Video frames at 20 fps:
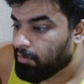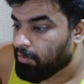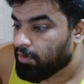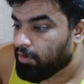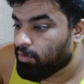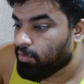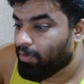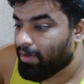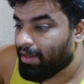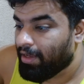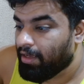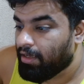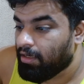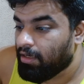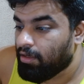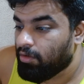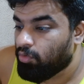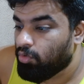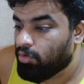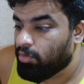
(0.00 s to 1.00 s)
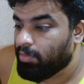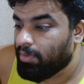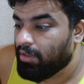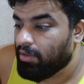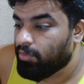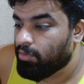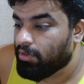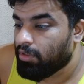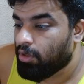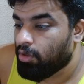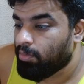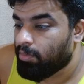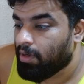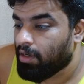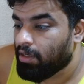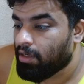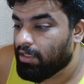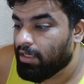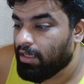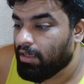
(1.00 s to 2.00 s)
Where England would be without
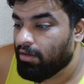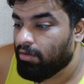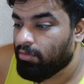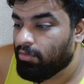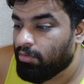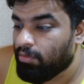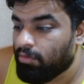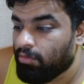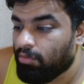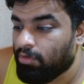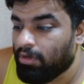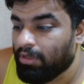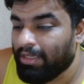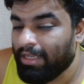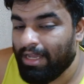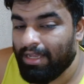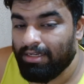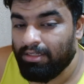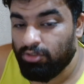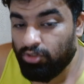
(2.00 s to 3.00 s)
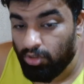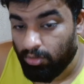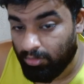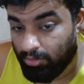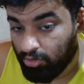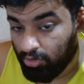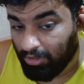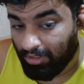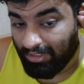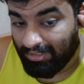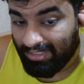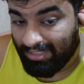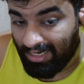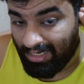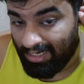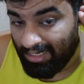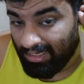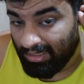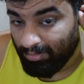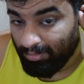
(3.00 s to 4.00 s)
Mark Gay, what a carry job he's doing.
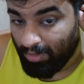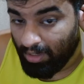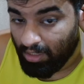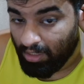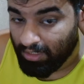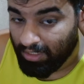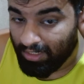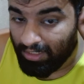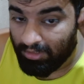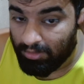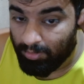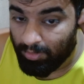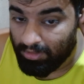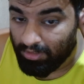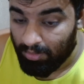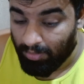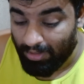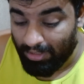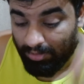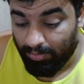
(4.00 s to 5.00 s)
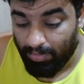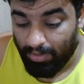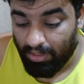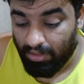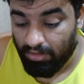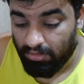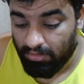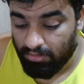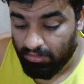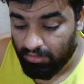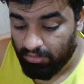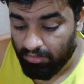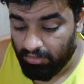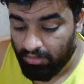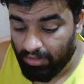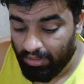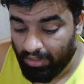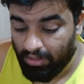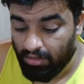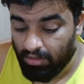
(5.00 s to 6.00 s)
Exactly. Mark Gay's been the best player
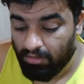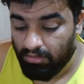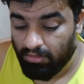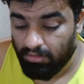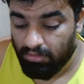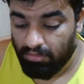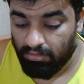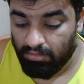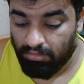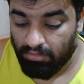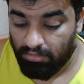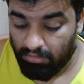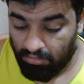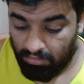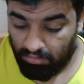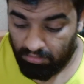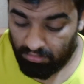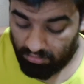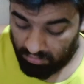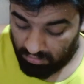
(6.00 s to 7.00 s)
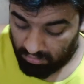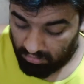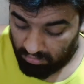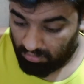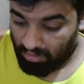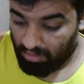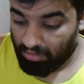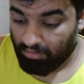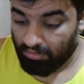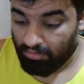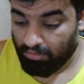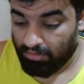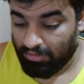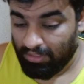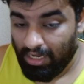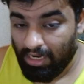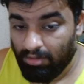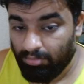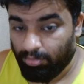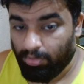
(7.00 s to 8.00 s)
in England. And the
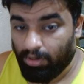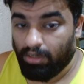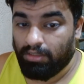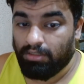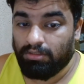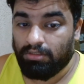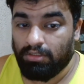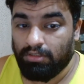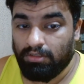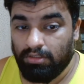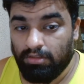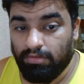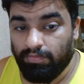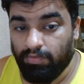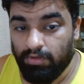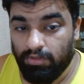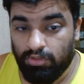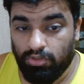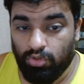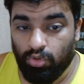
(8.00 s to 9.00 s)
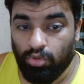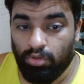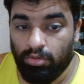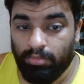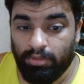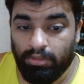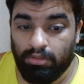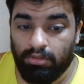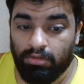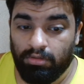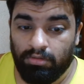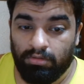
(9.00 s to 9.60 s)
sad part is it's his first tournament.